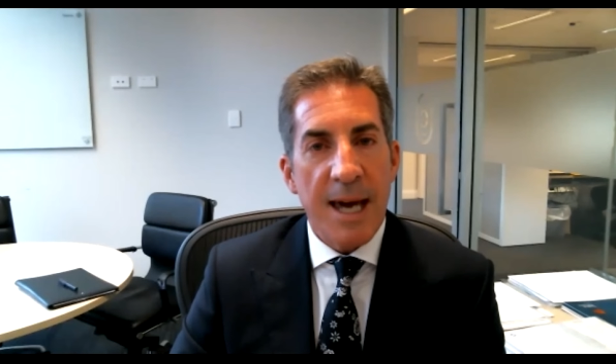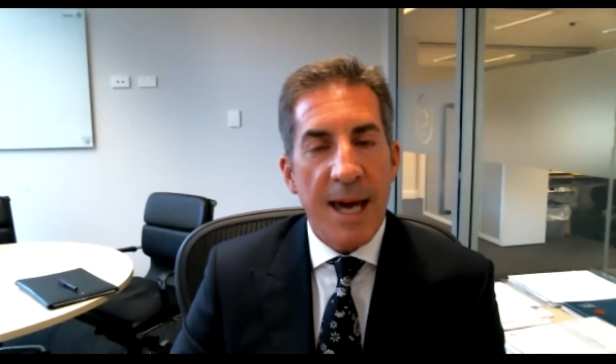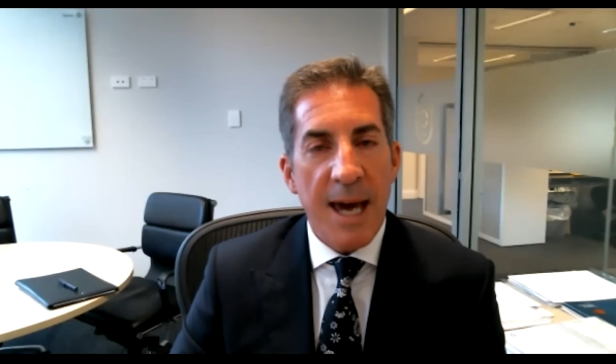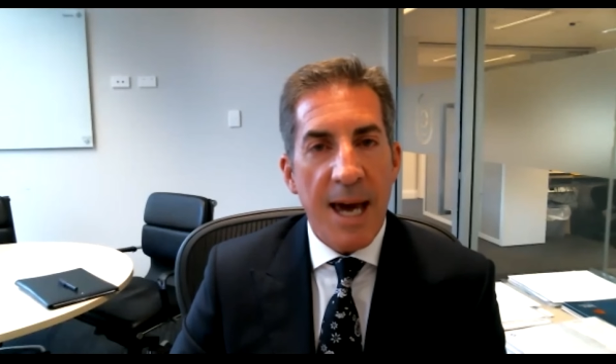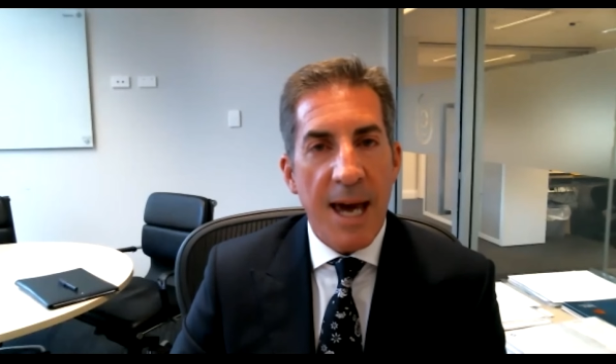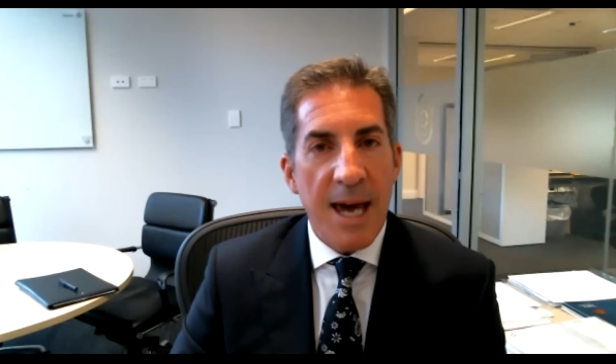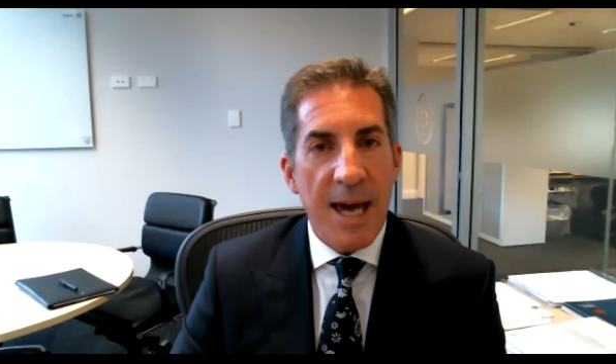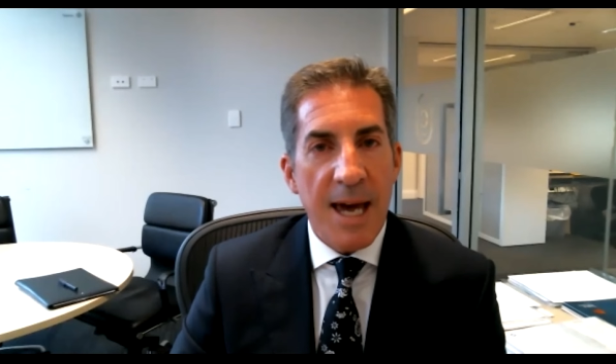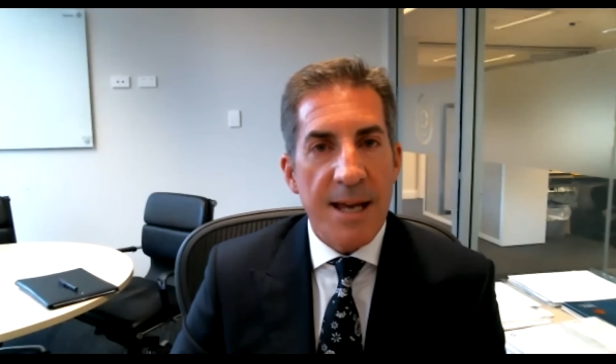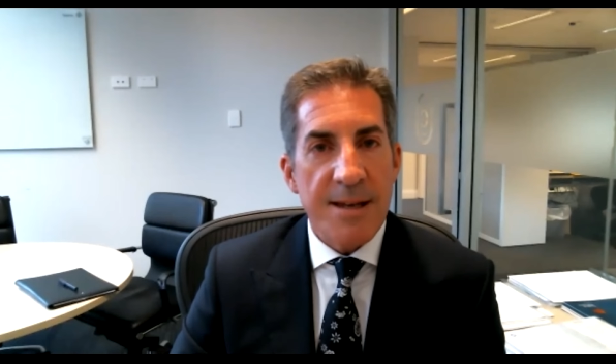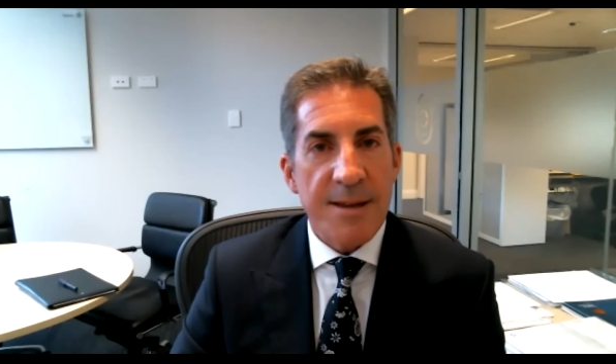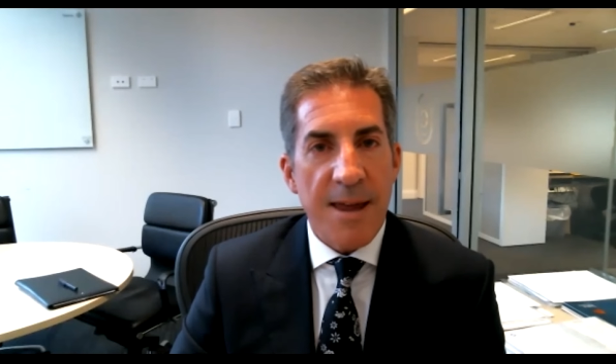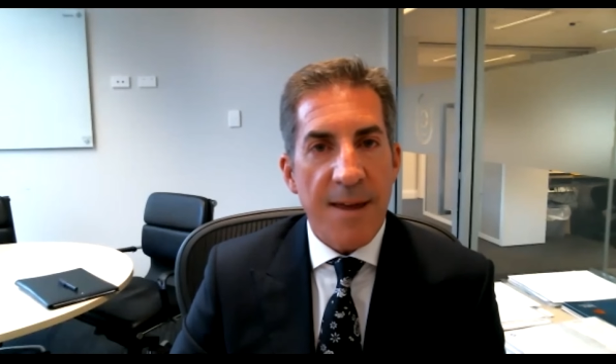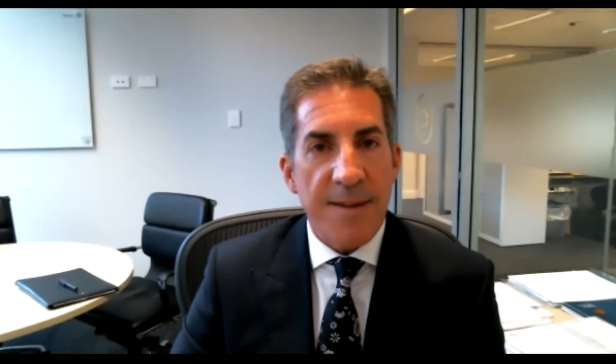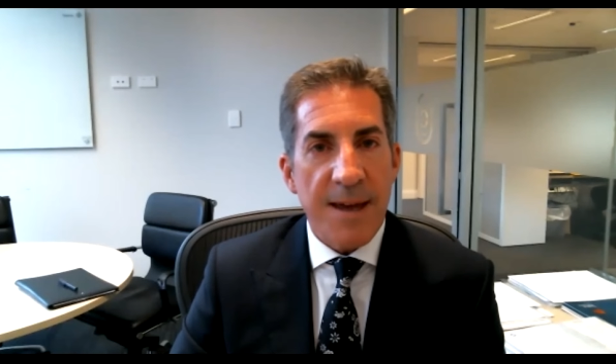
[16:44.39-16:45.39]
and
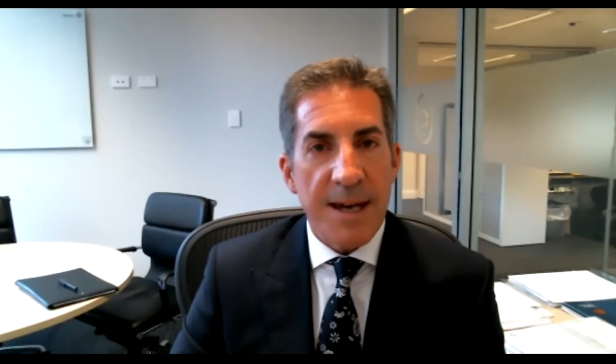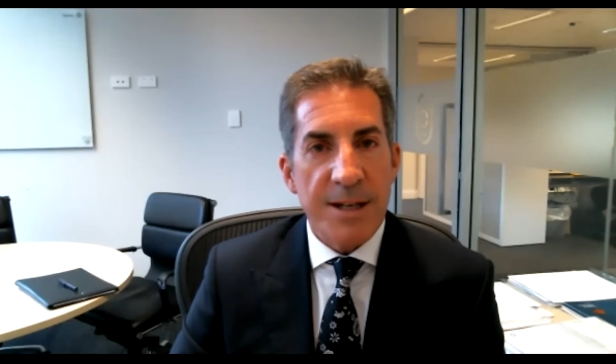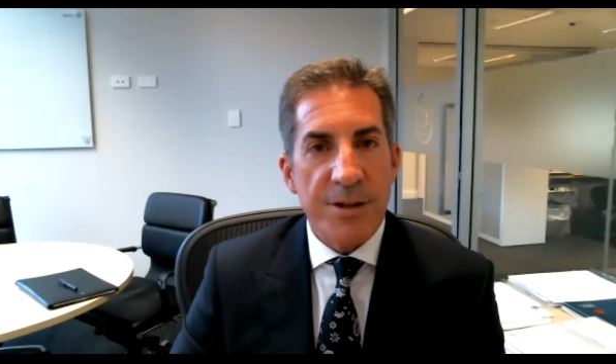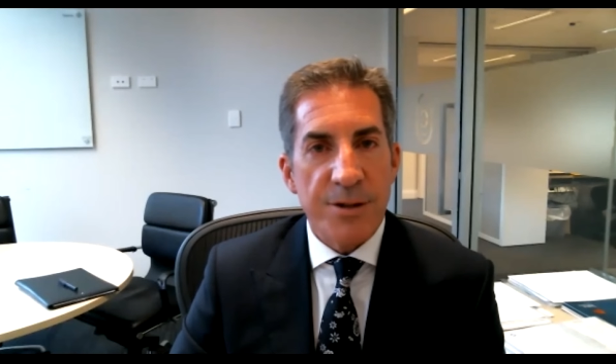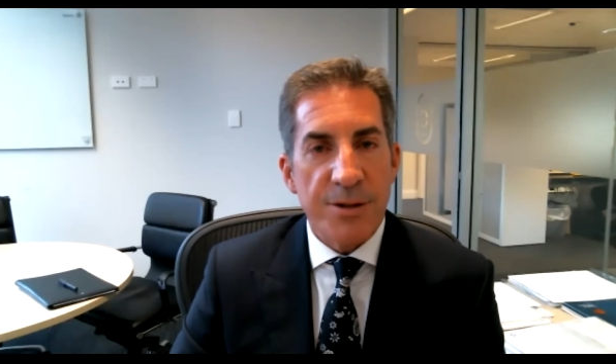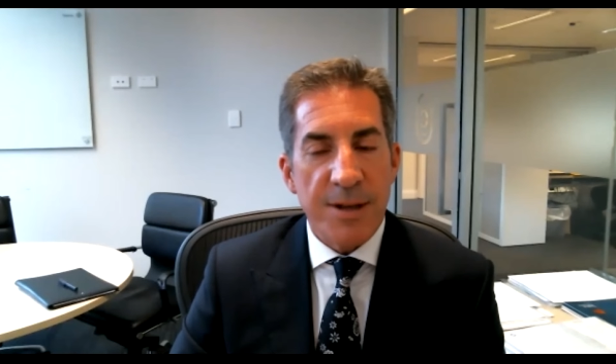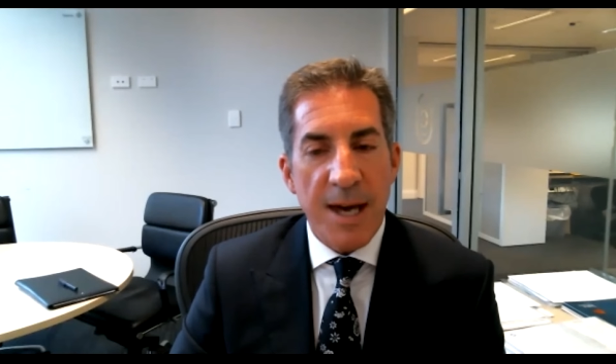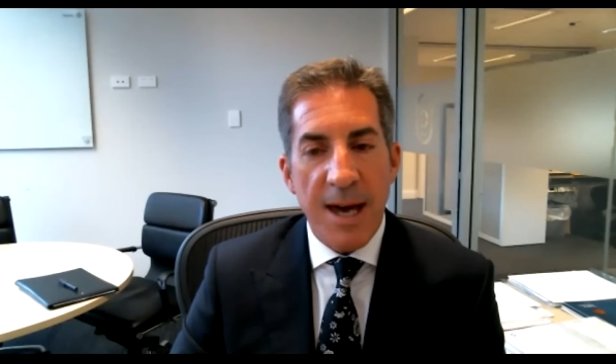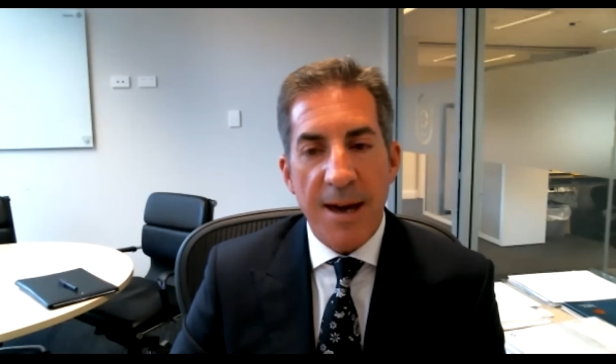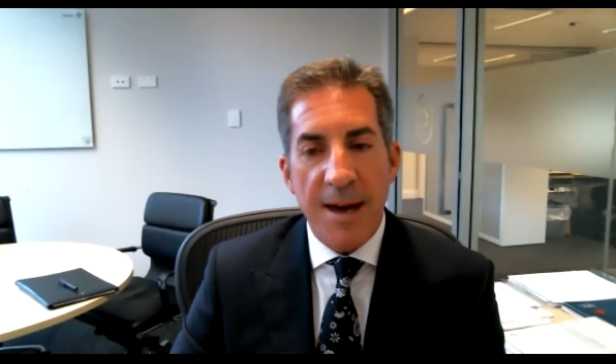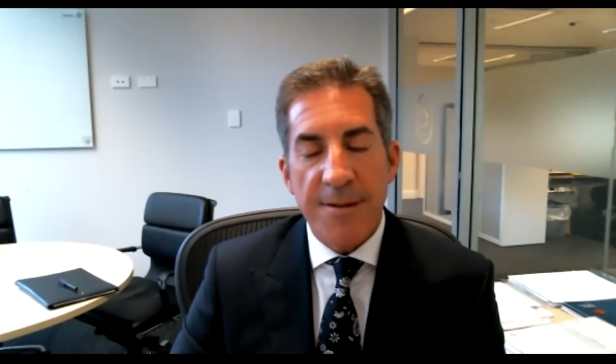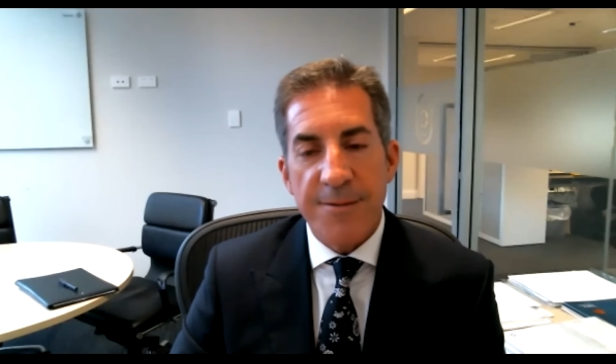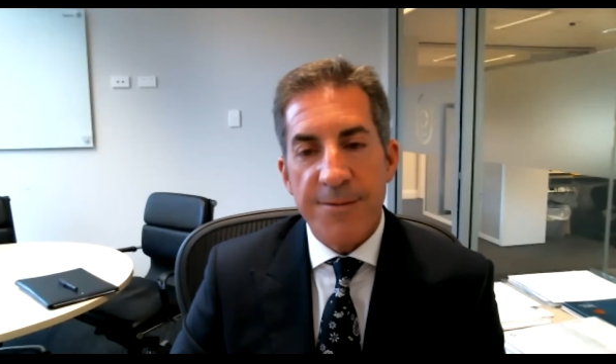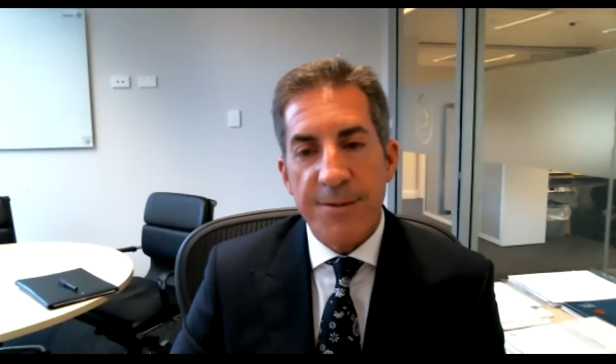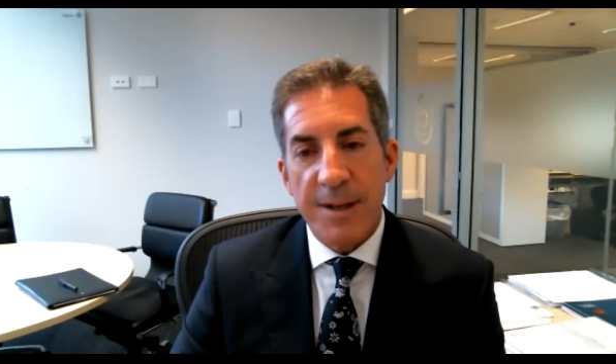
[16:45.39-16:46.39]
that they do have